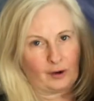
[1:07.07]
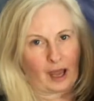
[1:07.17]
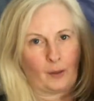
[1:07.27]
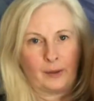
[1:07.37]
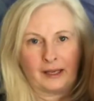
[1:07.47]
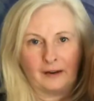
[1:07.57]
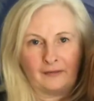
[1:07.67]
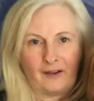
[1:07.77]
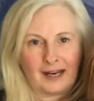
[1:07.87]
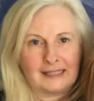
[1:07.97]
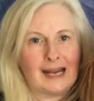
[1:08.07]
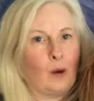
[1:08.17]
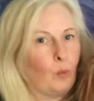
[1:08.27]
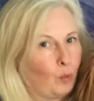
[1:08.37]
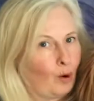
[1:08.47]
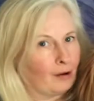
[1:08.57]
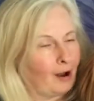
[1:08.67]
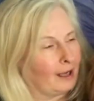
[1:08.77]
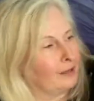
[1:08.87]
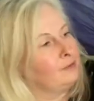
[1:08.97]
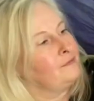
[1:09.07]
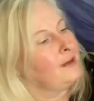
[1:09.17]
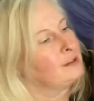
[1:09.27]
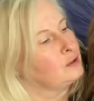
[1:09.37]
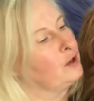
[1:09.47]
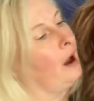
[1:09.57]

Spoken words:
and we're going to find out what kind of adventure